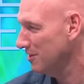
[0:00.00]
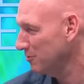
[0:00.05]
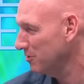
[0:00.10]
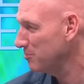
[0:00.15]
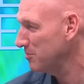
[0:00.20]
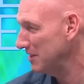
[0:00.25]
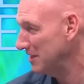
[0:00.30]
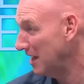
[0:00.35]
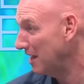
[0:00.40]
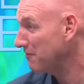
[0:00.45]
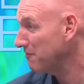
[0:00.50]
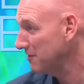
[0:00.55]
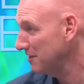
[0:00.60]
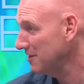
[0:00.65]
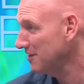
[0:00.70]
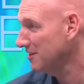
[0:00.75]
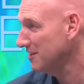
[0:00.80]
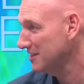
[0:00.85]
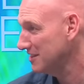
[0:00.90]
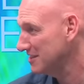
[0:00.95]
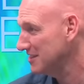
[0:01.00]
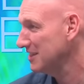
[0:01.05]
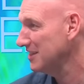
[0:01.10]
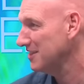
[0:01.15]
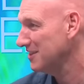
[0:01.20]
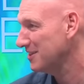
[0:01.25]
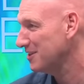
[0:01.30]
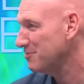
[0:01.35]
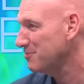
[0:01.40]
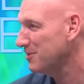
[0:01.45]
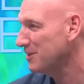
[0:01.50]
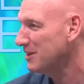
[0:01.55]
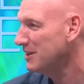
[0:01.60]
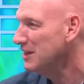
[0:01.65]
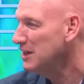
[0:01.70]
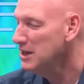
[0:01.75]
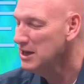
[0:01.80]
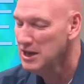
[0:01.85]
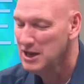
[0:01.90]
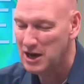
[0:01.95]
It would be Nephil, it's singular. But
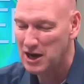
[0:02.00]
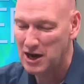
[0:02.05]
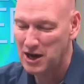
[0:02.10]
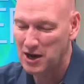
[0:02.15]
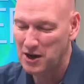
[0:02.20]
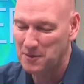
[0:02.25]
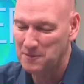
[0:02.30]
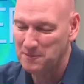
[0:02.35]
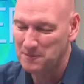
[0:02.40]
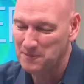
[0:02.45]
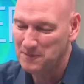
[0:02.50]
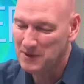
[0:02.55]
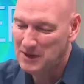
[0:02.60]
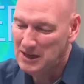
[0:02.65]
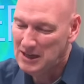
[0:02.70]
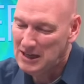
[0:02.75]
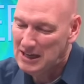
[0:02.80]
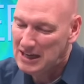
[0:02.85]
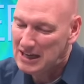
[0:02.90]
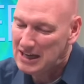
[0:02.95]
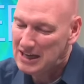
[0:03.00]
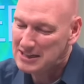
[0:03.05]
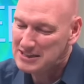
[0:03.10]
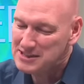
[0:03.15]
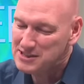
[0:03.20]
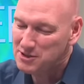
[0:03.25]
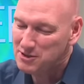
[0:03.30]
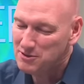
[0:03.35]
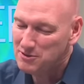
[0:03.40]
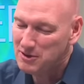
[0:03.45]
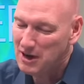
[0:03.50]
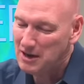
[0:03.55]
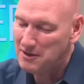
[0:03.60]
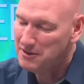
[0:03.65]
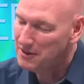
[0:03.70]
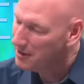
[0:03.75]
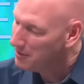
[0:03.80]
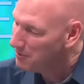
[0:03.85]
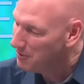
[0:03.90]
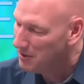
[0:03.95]
um, so I
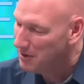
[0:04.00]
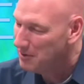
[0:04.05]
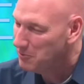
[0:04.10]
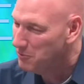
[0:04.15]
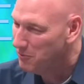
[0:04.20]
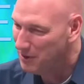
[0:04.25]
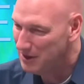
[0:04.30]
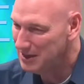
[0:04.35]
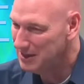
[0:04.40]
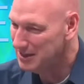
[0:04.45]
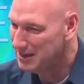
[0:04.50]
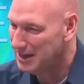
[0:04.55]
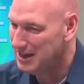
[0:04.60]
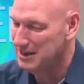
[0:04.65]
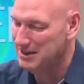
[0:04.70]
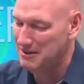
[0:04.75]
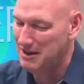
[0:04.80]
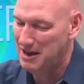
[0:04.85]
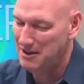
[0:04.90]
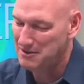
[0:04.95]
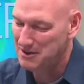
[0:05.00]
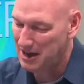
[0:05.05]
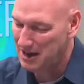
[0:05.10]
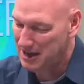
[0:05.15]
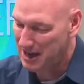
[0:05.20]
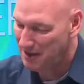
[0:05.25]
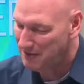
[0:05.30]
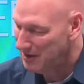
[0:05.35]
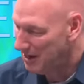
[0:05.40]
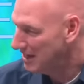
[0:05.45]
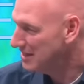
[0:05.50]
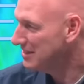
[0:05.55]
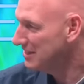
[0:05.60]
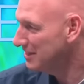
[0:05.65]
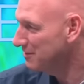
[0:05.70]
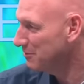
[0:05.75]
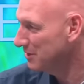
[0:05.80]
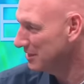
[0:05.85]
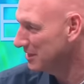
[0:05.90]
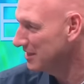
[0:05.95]
thought, well, what? I, I, have an
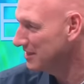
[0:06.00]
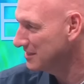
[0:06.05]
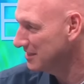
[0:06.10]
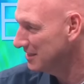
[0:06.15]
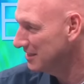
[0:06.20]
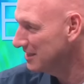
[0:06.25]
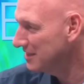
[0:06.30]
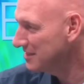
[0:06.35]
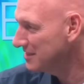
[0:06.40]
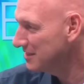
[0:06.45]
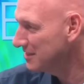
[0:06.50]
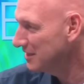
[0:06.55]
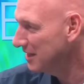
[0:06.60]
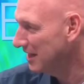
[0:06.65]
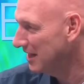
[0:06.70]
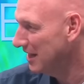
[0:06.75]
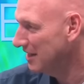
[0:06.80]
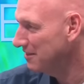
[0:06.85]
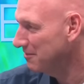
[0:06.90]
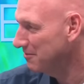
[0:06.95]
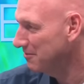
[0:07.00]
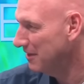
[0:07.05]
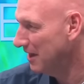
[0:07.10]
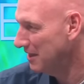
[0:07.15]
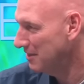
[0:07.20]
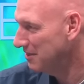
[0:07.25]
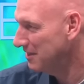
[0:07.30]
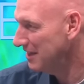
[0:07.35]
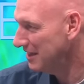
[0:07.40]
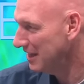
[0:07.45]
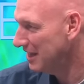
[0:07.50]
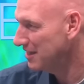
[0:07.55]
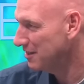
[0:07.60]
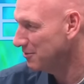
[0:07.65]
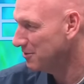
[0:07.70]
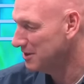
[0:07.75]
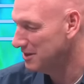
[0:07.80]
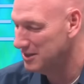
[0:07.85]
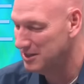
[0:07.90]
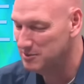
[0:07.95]
idea what this is, and I, I think I know
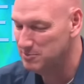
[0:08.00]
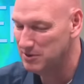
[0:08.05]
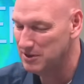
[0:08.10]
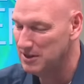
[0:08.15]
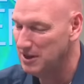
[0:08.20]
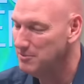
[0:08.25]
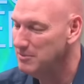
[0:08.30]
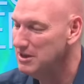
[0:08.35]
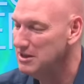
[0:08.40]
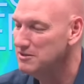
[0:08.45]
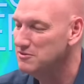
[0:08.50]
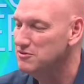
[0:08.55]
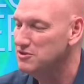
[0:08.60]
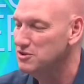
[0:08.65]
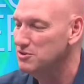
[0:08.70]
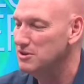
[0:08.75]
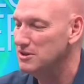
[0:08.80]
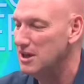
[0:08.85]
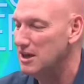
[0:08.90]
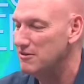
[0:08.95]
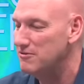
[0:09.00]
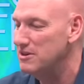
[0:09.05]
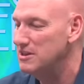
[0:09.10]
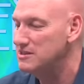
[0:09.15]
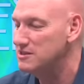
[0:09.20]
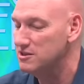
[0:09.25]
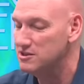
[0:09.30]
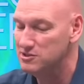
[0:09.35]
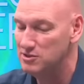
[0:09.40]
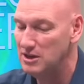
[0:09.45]
what it is, but let me do a lot of research.